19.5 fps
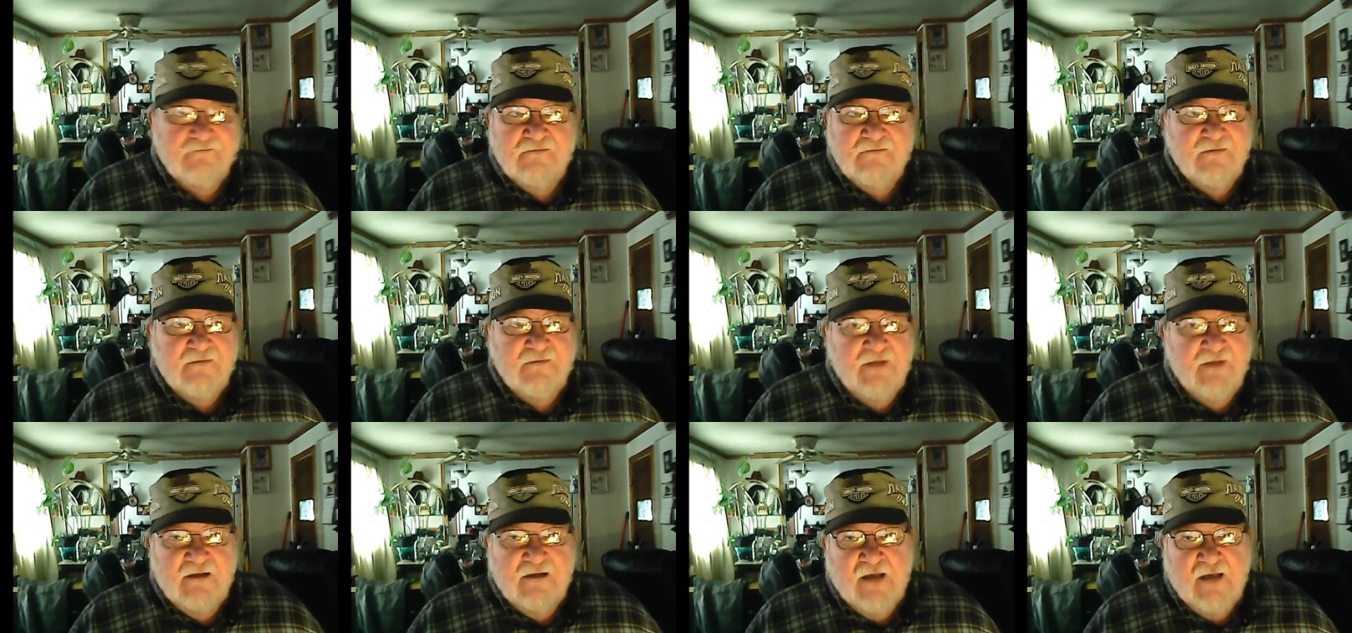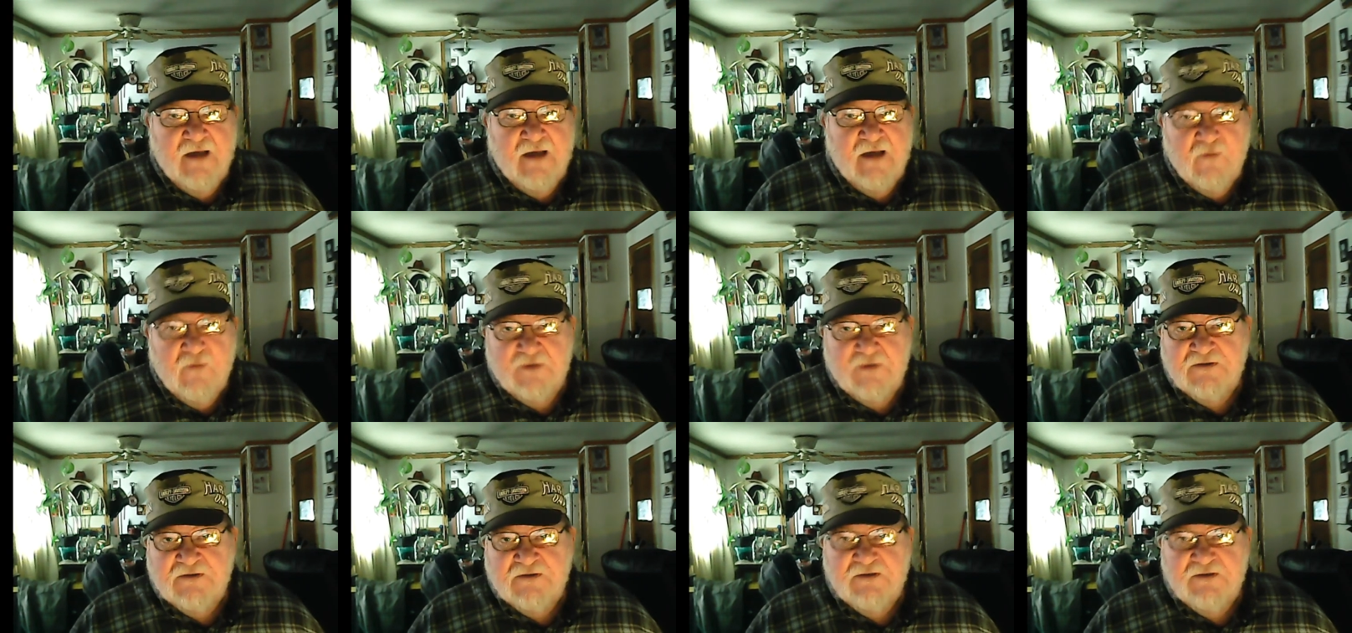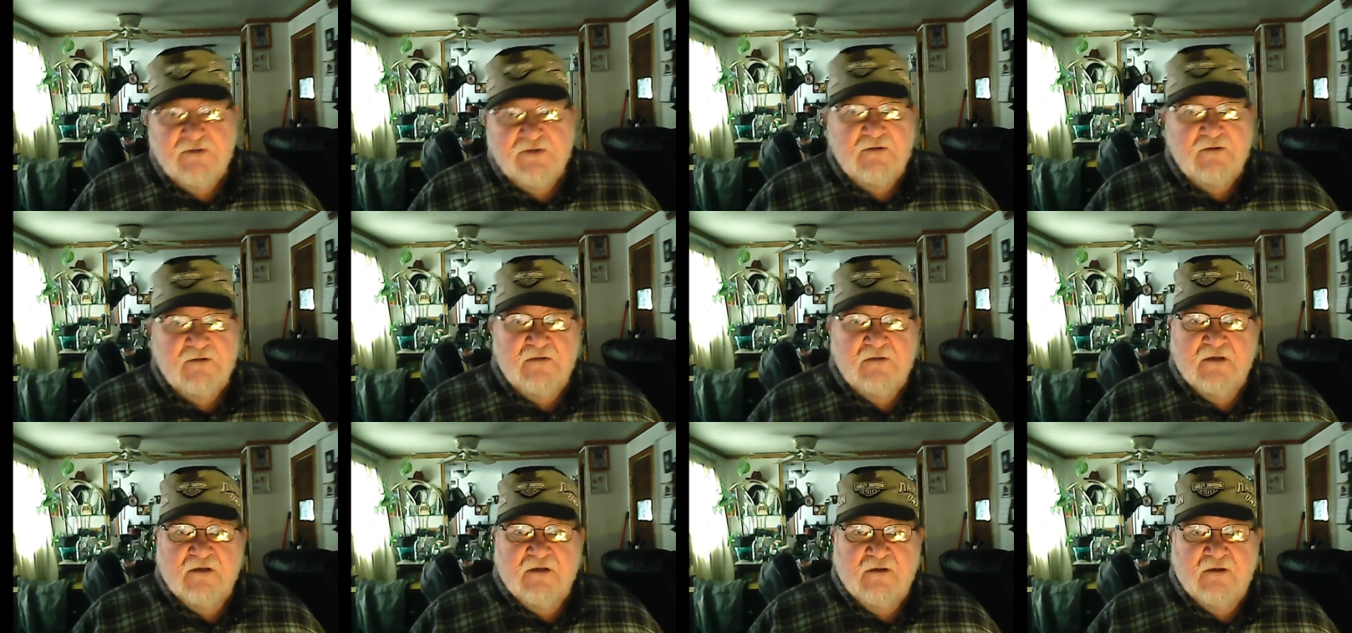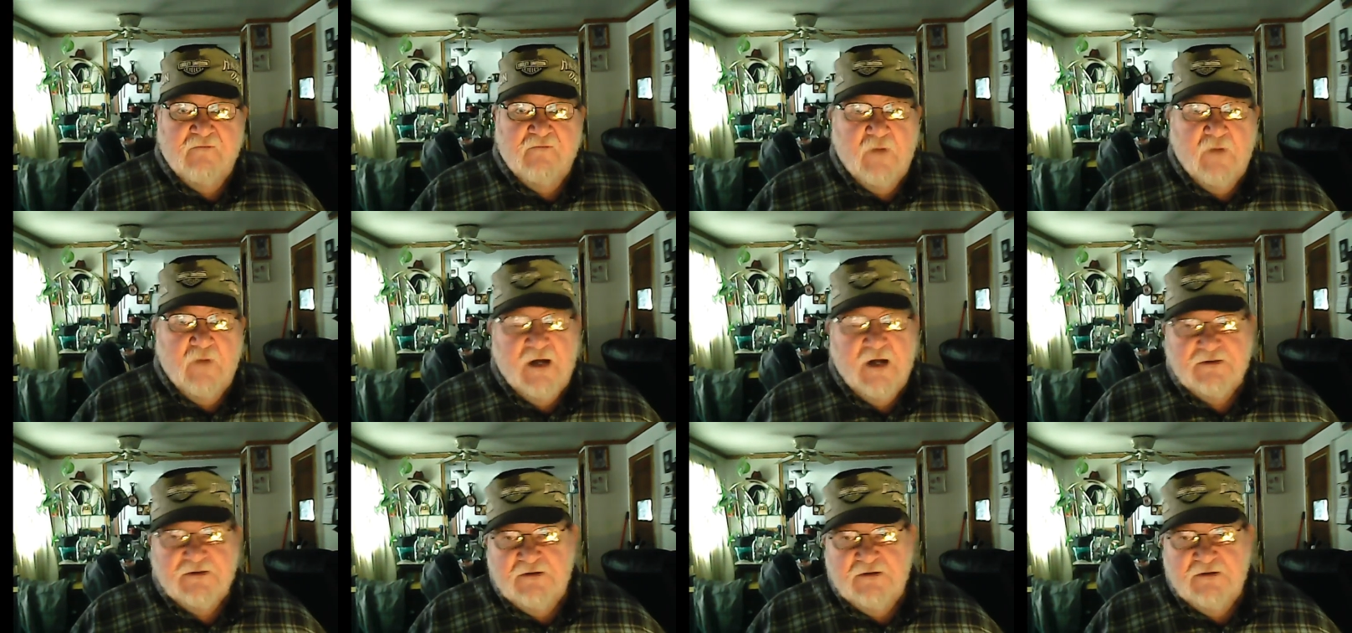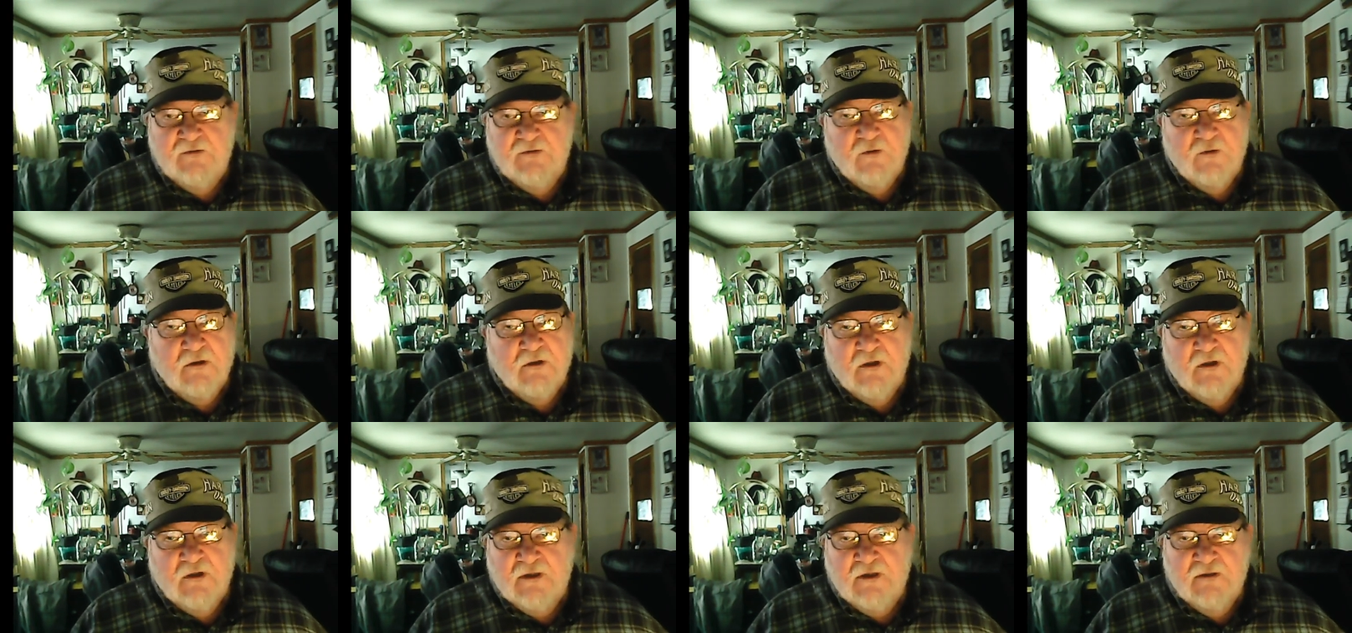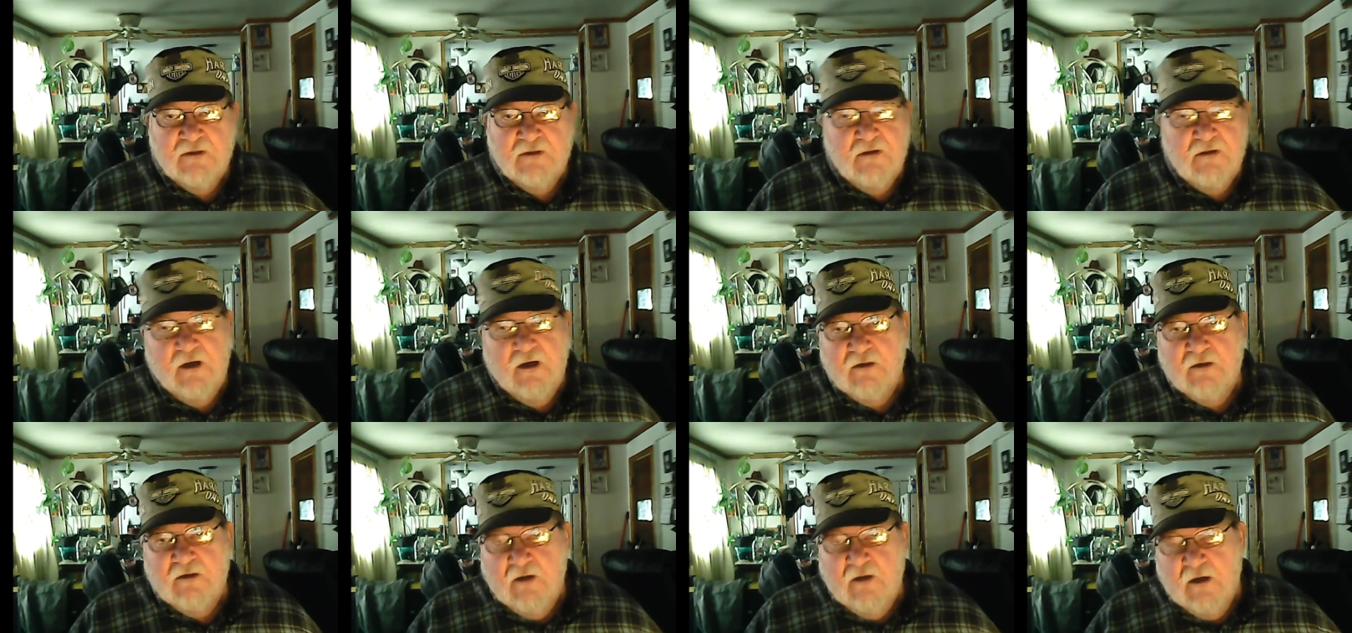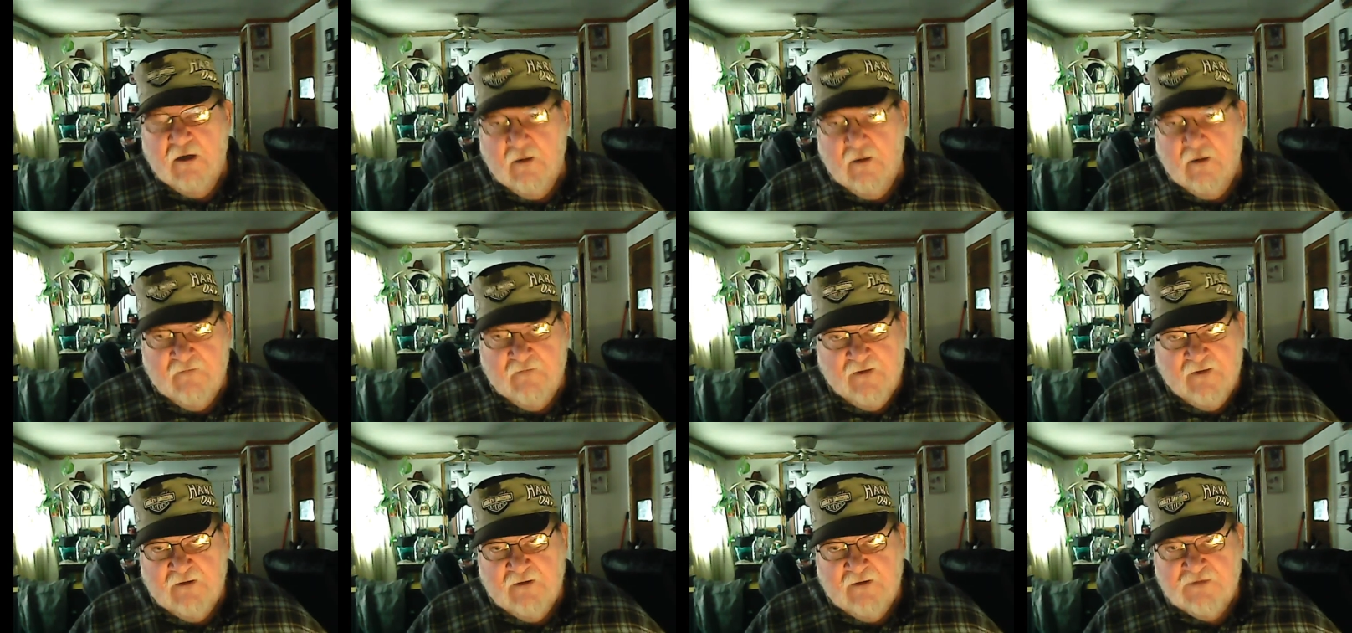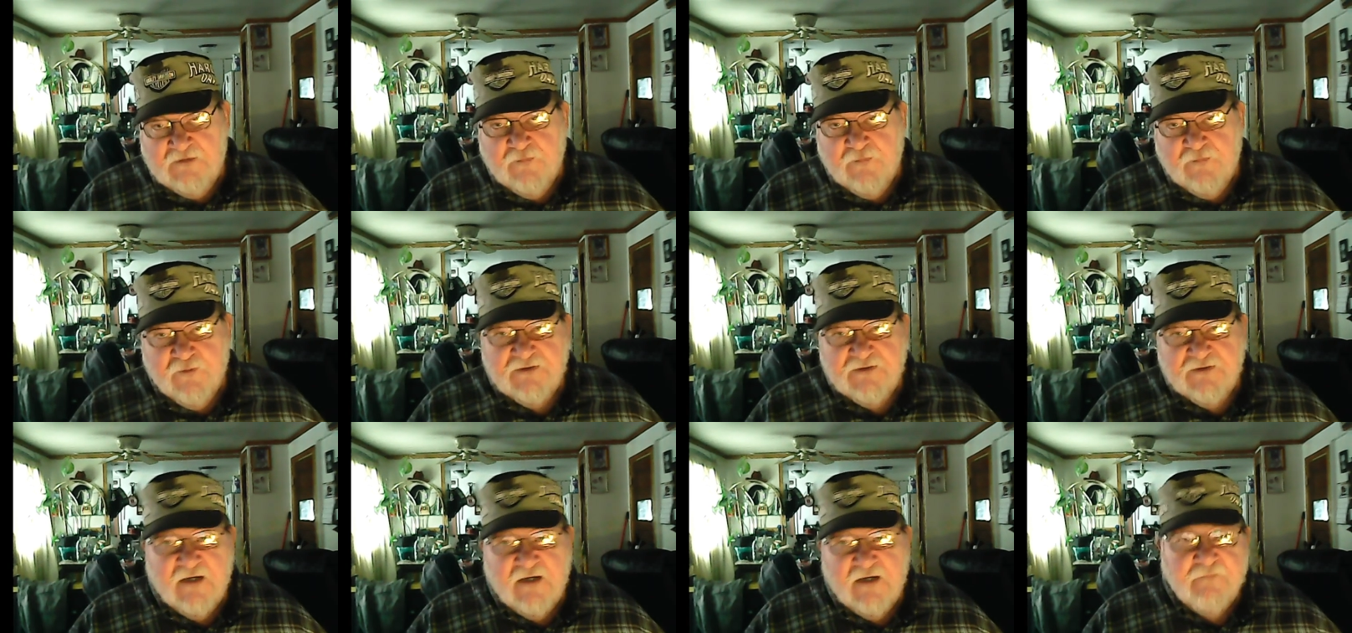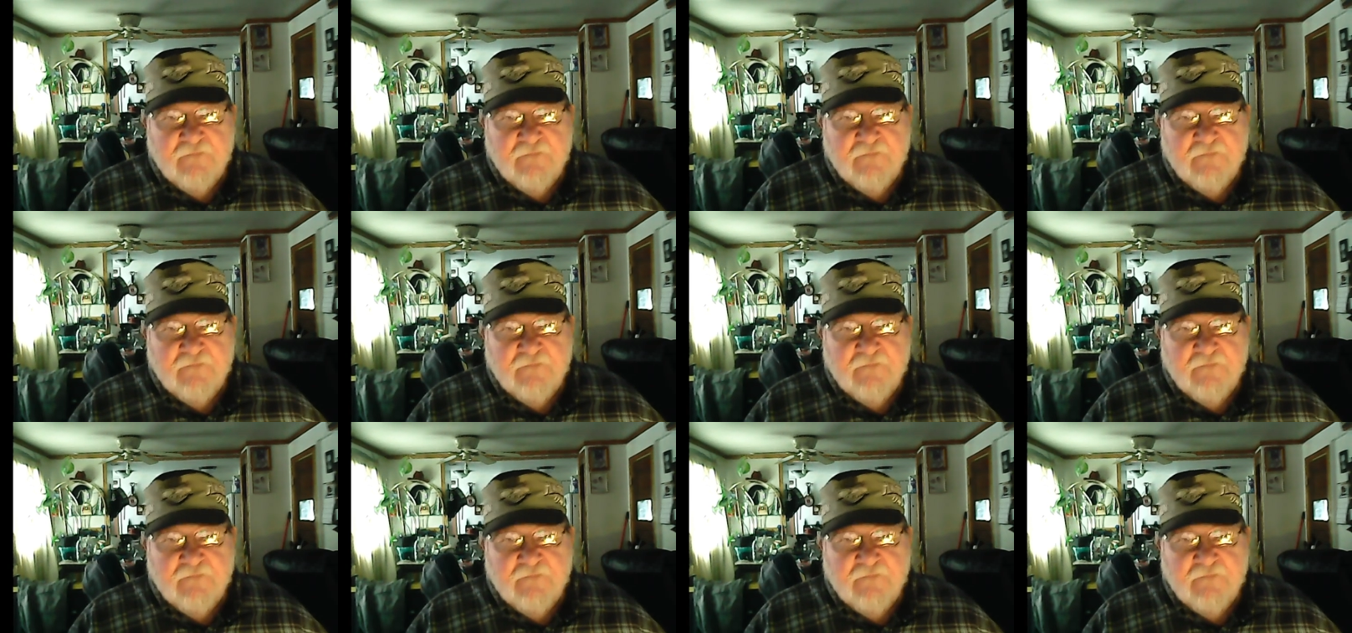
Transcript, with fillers: they like what you do, they love watching you work and, and, and everything that you present,